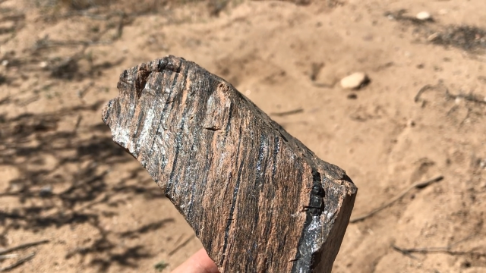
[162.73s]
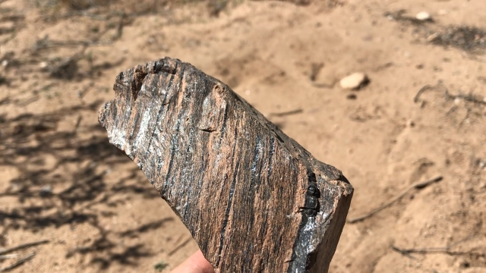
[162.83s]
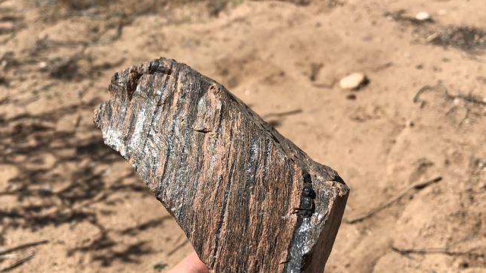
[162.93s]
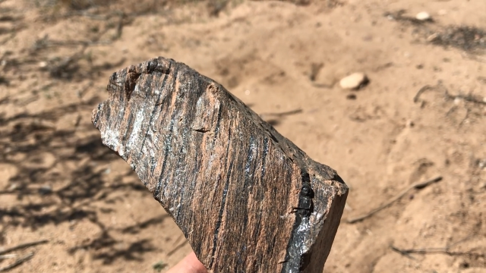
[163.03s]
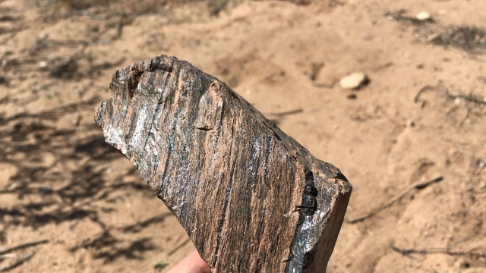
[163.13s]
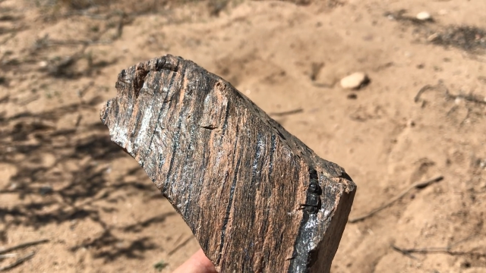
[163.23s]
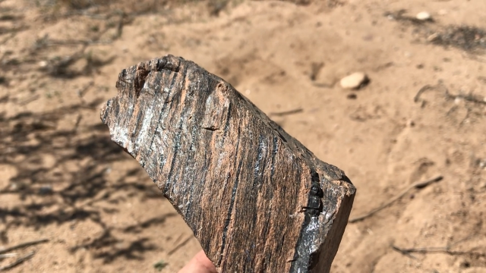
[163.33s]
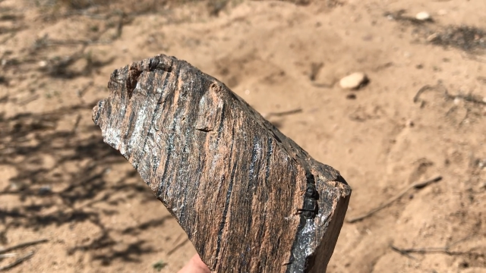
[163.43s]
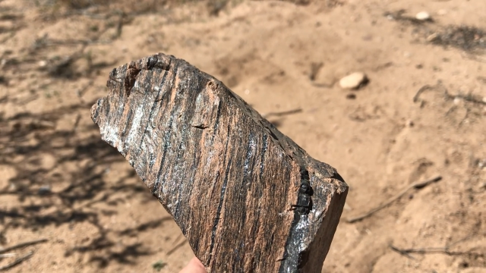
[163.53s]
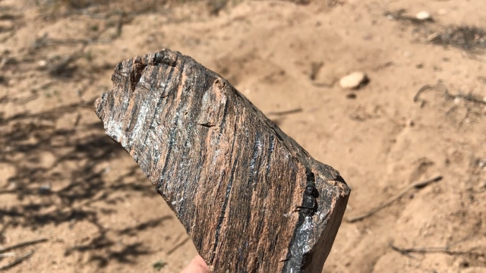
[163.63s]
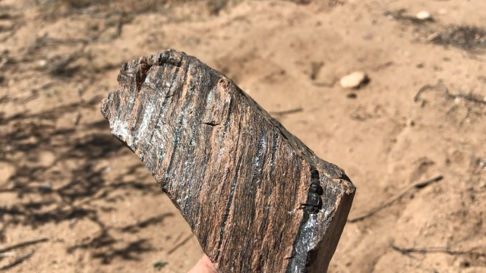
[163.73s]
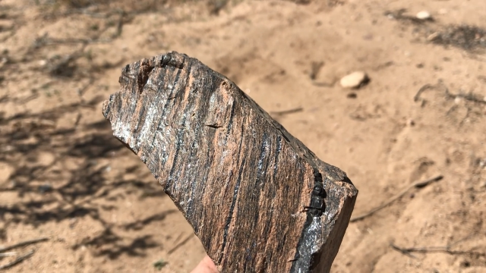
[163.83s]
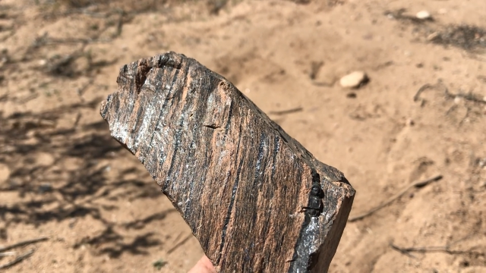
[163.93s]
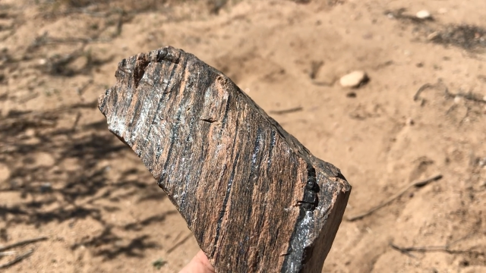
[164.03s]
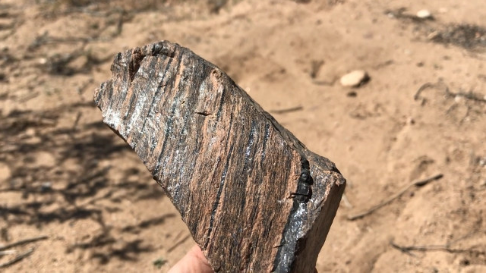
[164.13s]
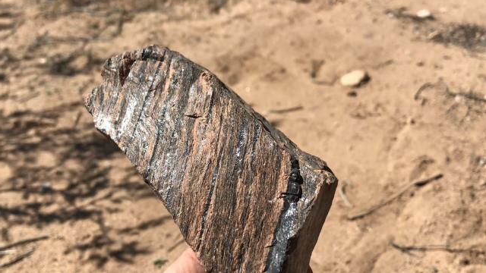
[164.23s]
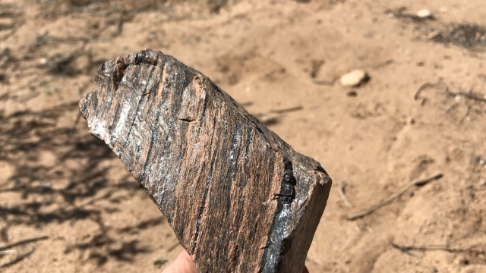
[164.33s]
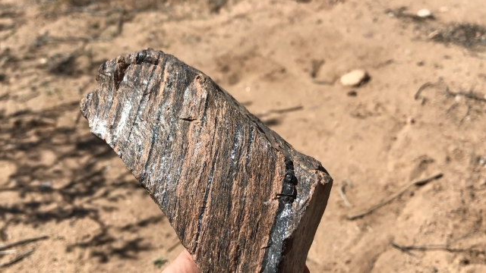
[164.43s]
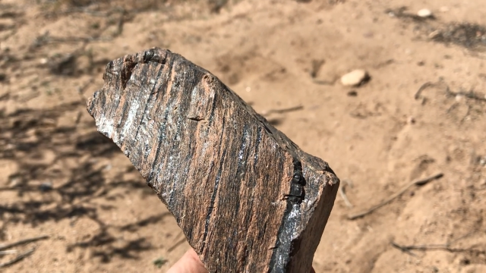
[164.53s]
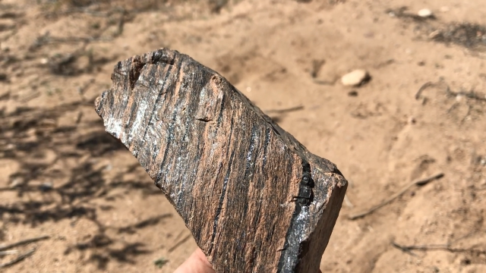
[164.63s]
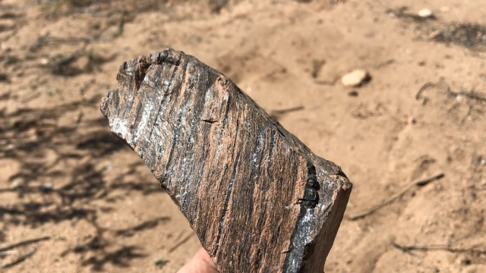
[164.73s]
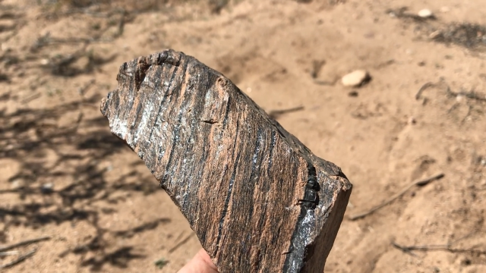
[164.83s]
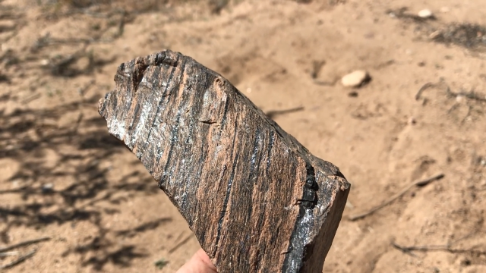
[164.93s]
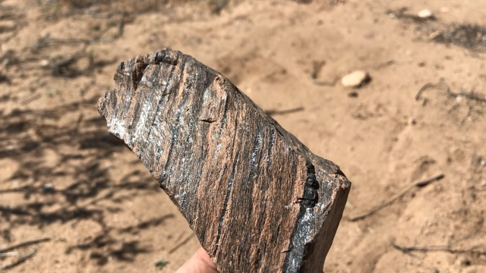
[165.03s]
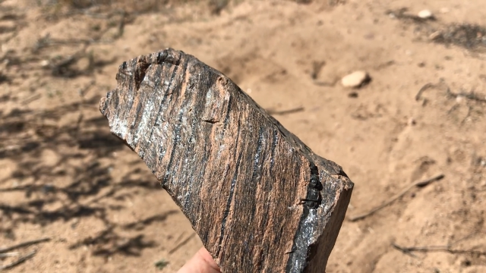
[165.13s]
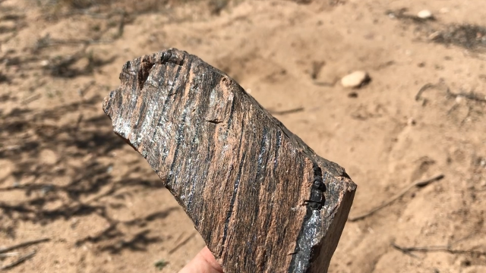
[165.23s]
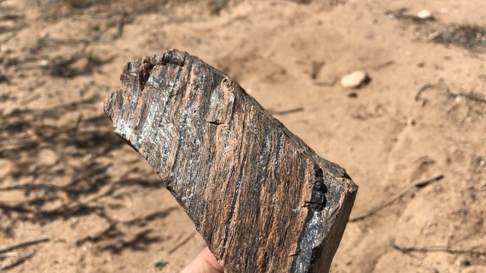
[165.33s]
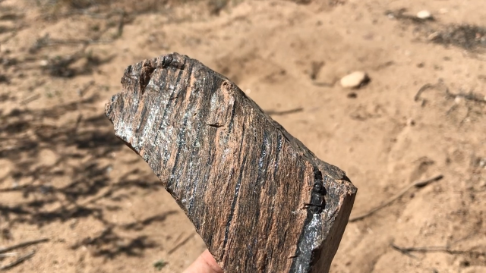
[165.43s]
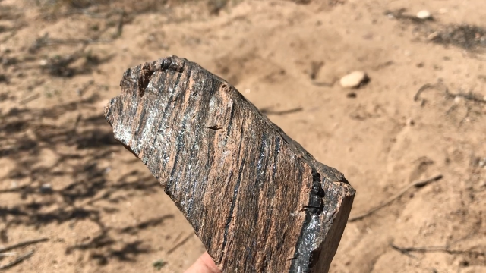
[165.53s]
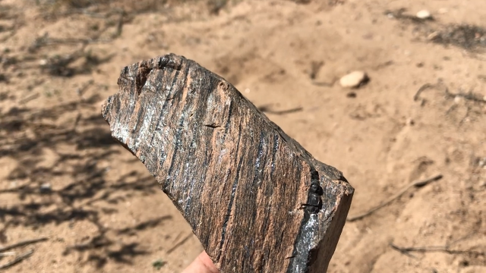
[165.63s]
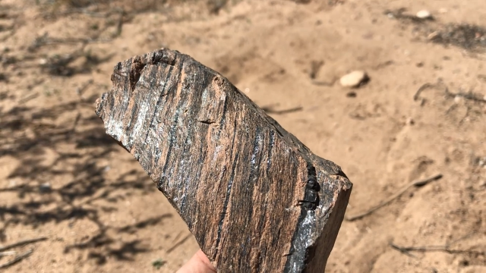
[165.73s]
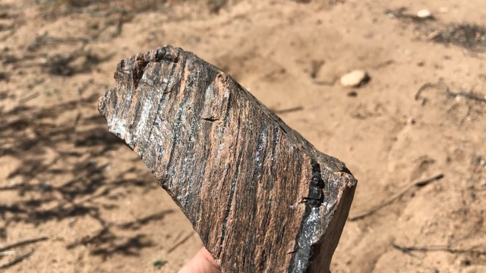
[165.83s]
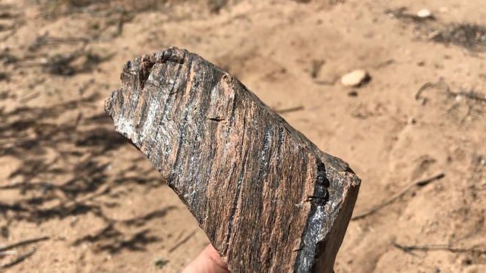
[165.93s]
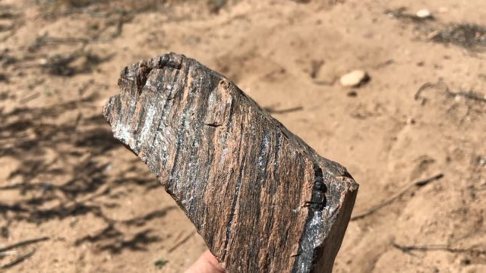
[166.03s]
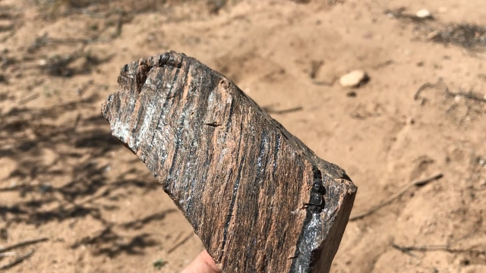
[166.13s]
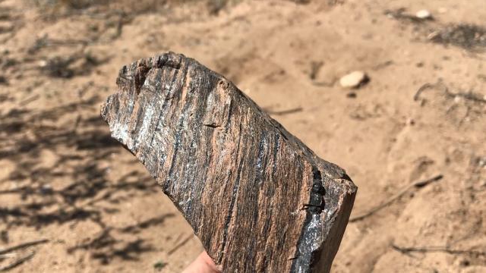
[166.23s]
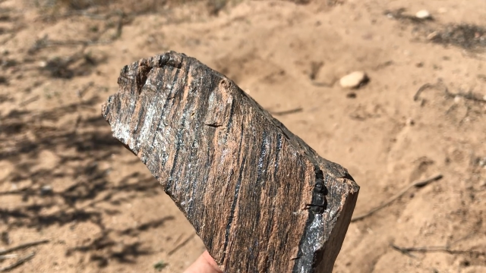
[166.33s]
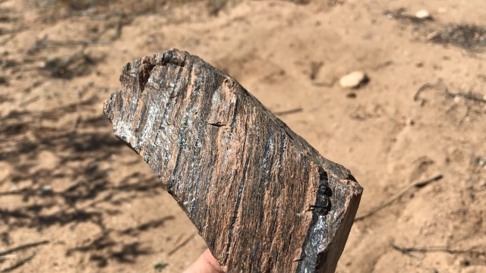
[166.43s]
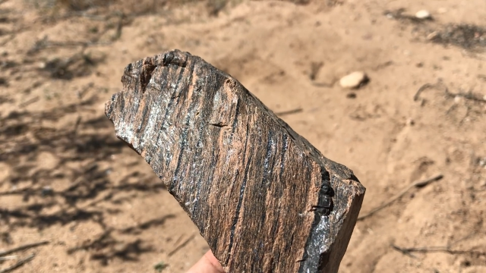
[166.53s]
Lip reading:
(no speaker visible)